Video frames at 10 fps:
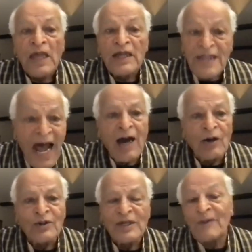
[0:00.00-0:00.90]

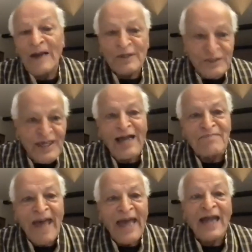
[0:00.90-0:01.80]
Now, if I was a young
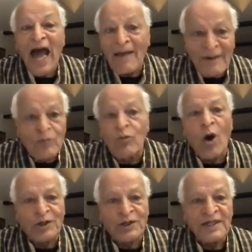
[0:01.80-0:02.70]
man, I will
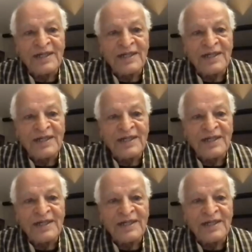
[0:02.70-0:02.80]
walk